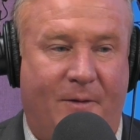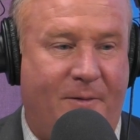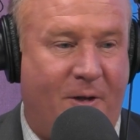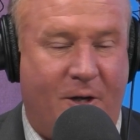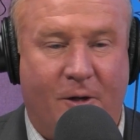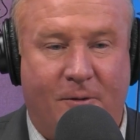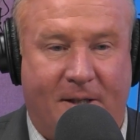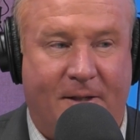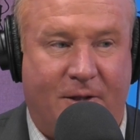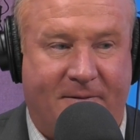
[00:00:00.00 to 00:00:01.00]
the
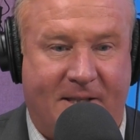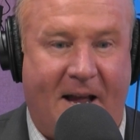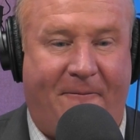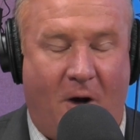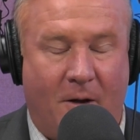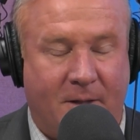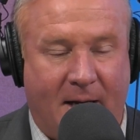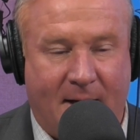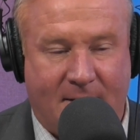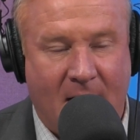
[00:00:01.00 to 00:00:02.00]
usage of Stefon
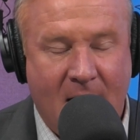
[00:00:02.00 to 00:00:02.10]
Diggs?